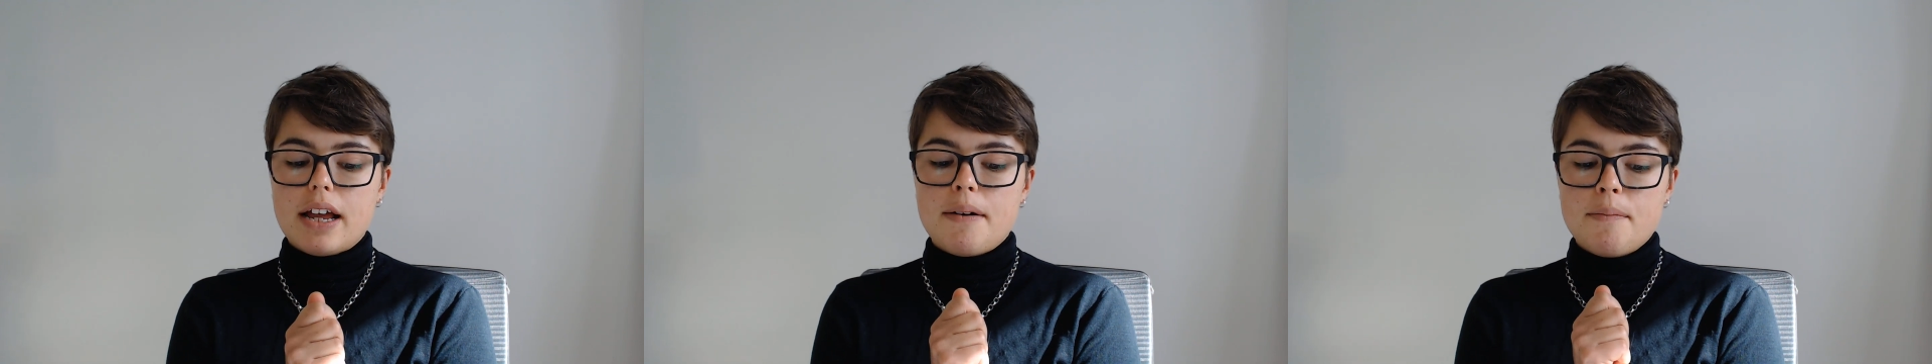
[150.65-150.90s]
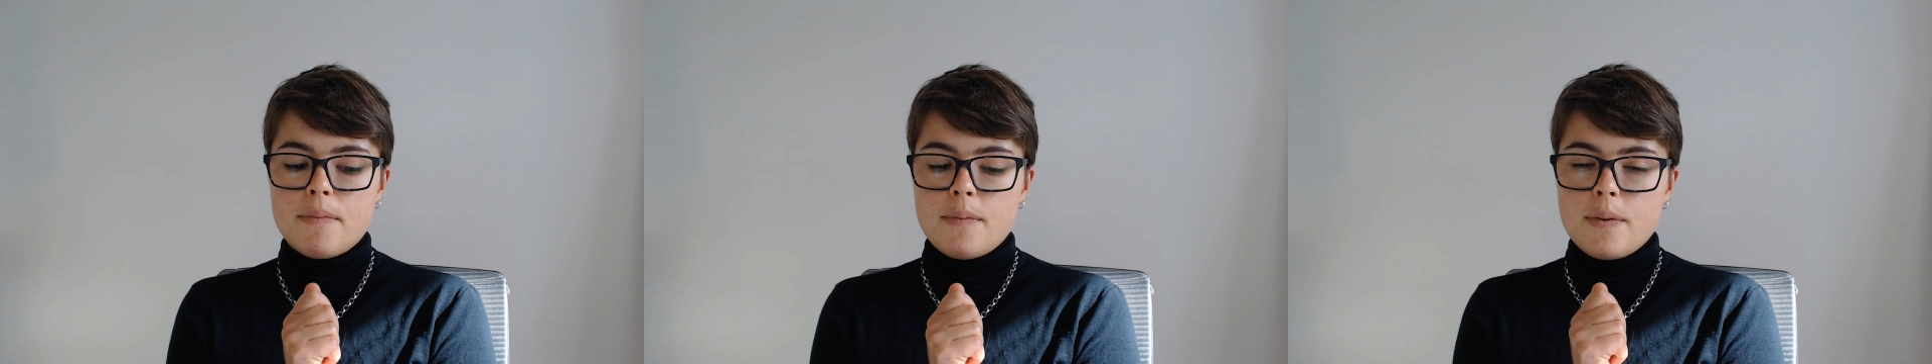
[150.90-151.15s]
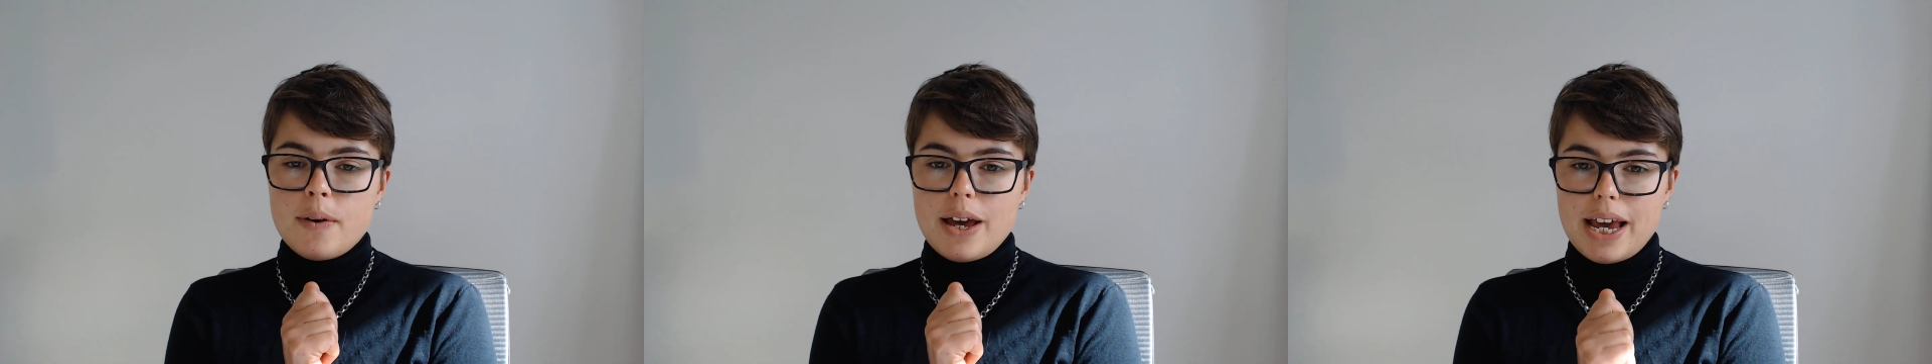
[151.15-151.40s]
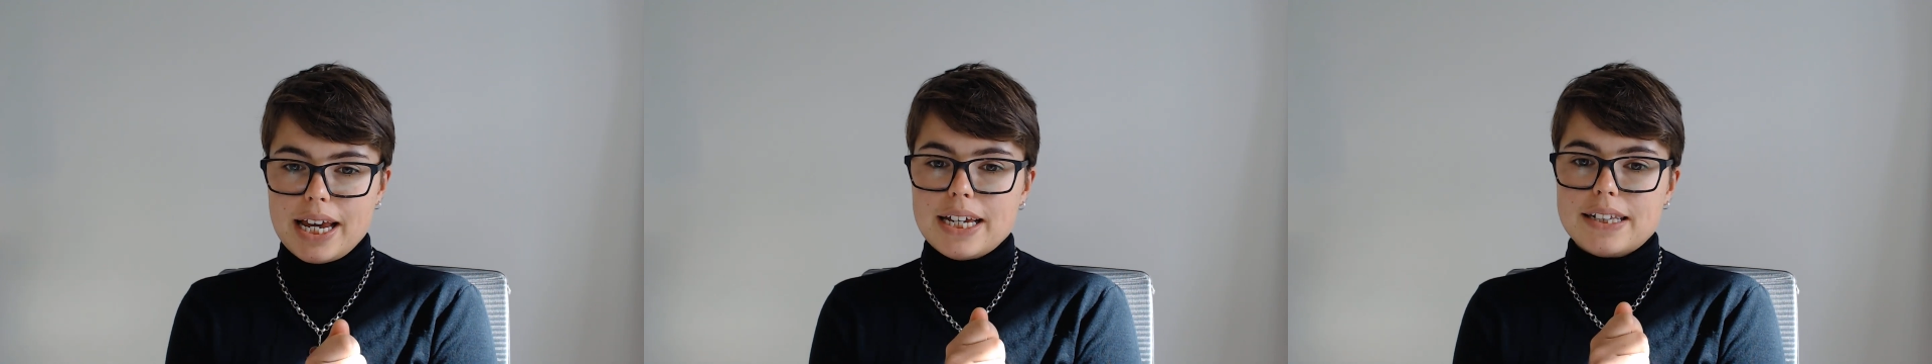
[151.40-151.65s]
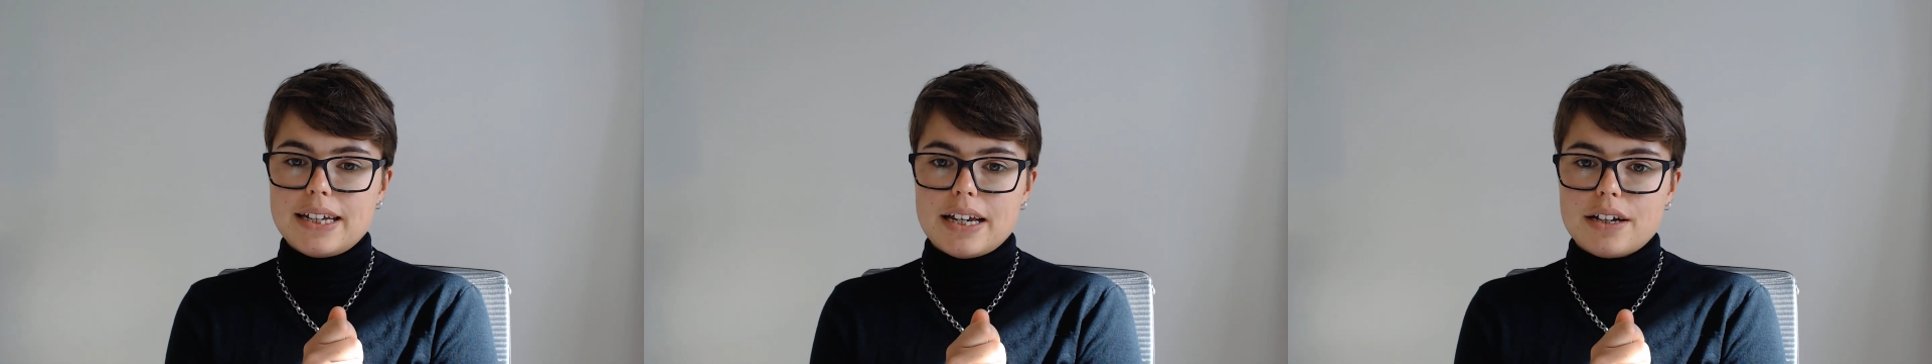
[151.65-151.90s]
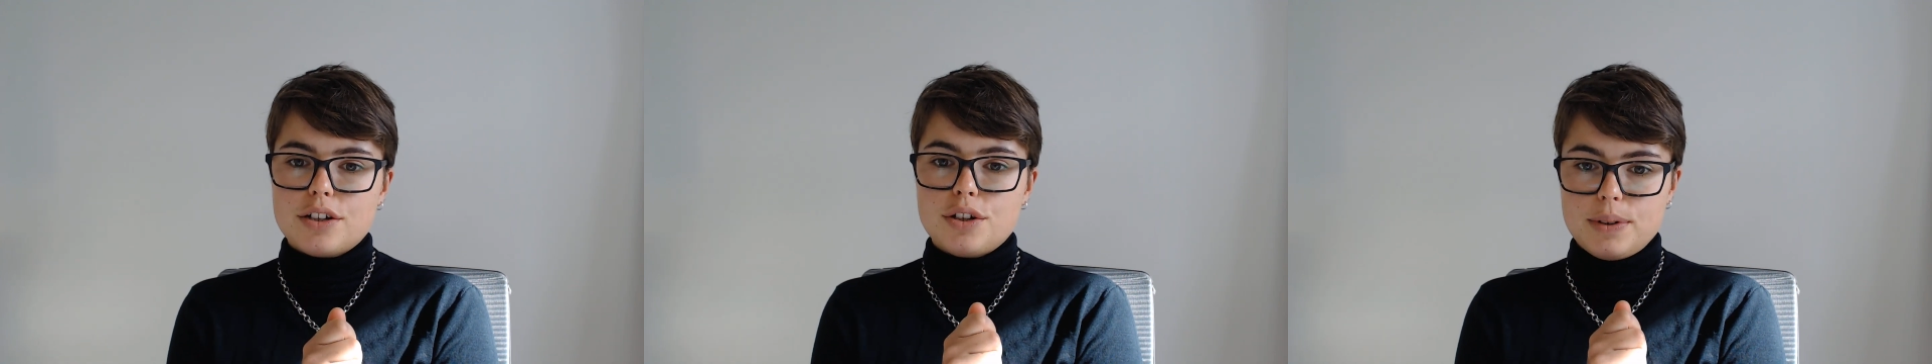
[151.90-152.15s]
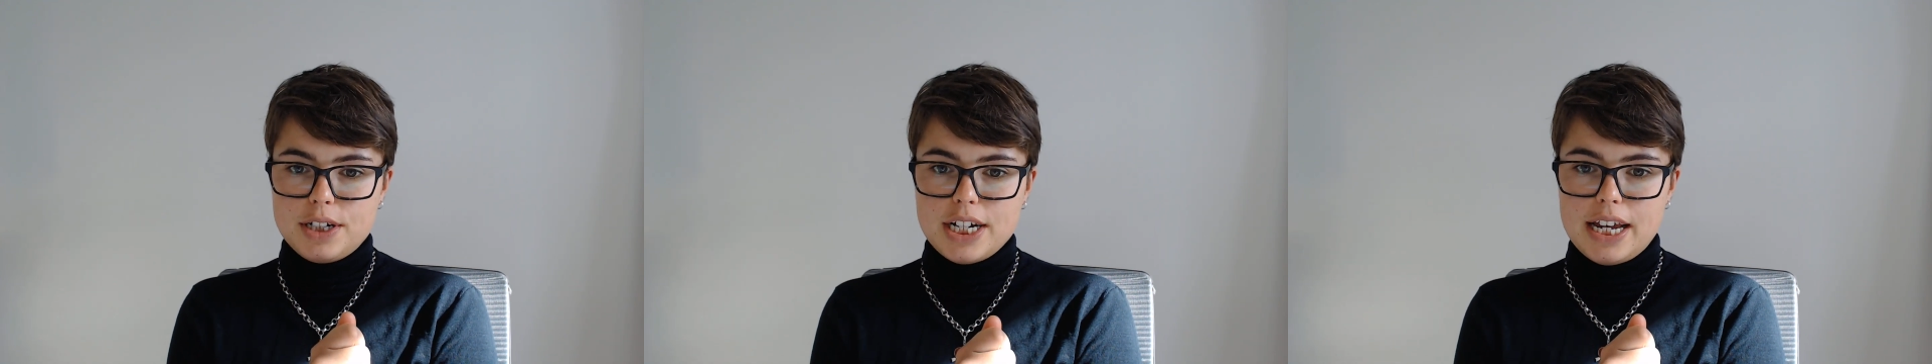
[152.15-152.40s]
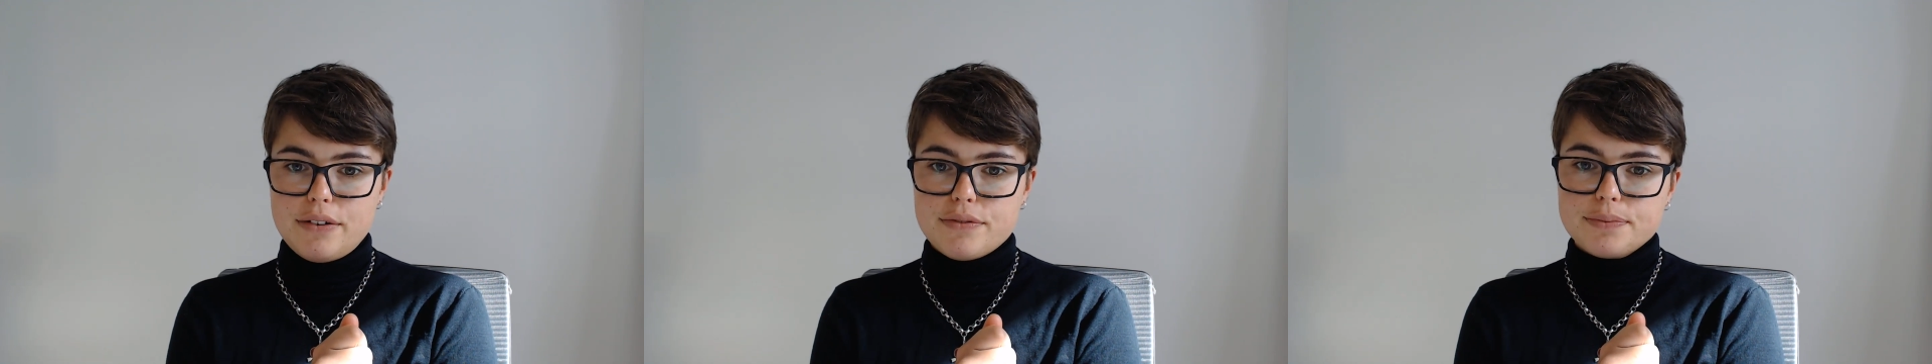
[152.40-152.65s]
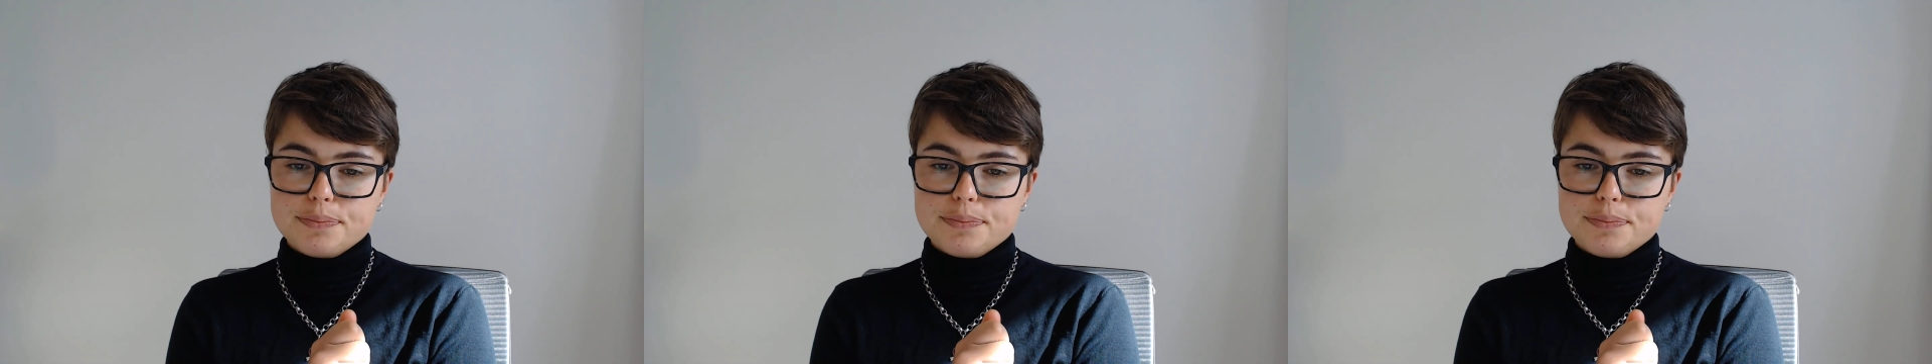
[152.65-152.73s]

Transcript: are easier to achieve.